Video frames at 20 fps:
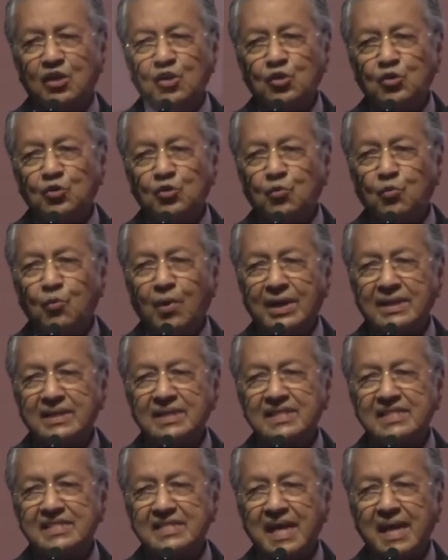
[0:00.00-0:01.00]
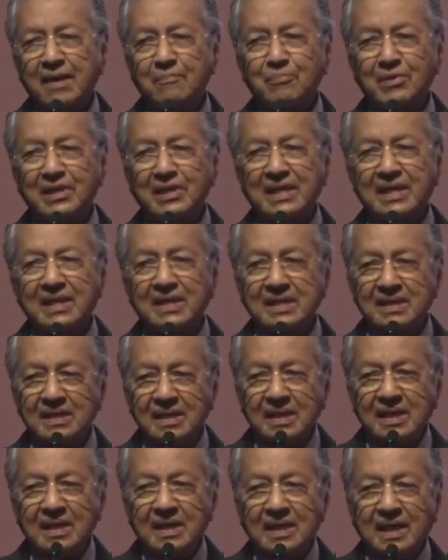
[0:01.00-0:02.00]
to what is happening
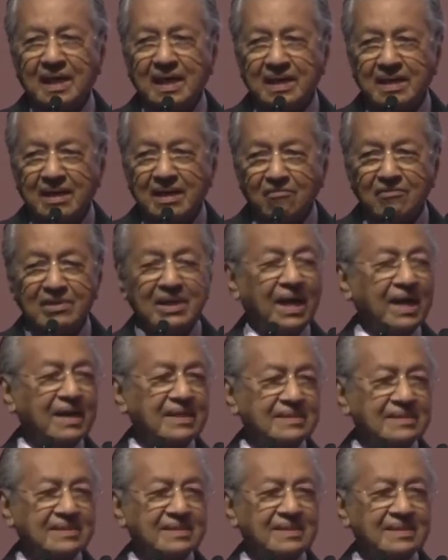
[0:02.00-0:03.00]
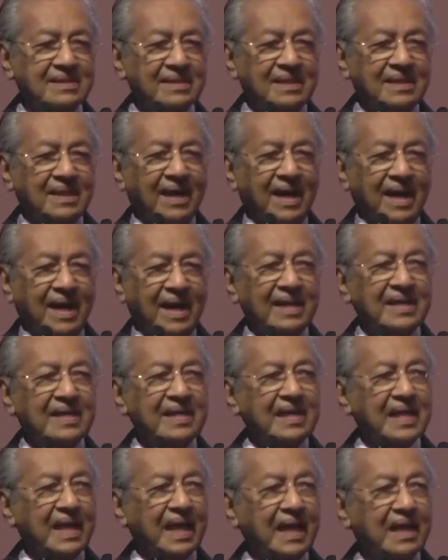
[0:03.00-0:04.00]
around us, and
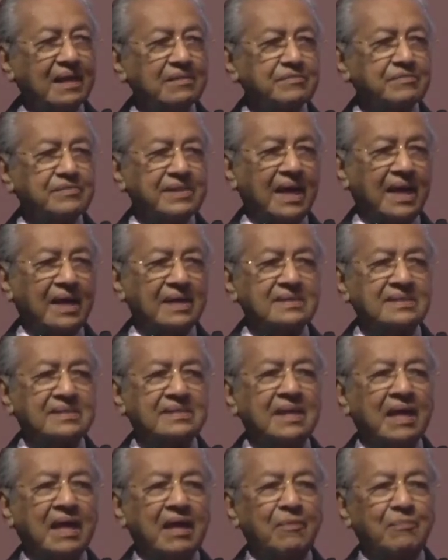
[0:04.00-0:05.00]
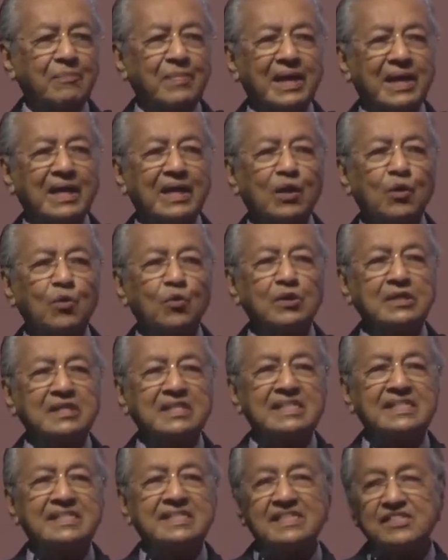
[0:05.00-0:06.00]
it helps us make good
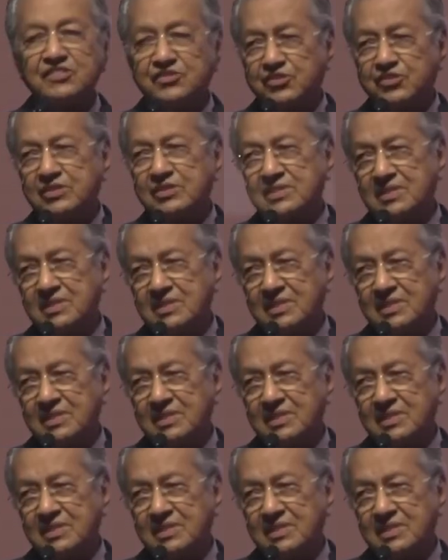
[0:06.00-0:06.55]
decisions